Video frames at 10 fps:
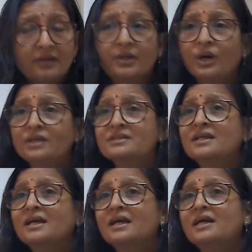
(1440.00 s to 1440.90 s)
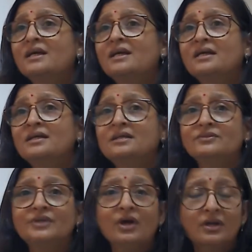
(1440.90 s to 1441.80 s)
because
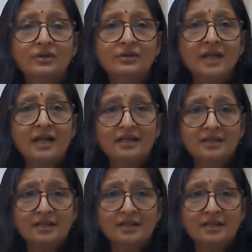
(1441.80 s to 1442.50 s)
we all know that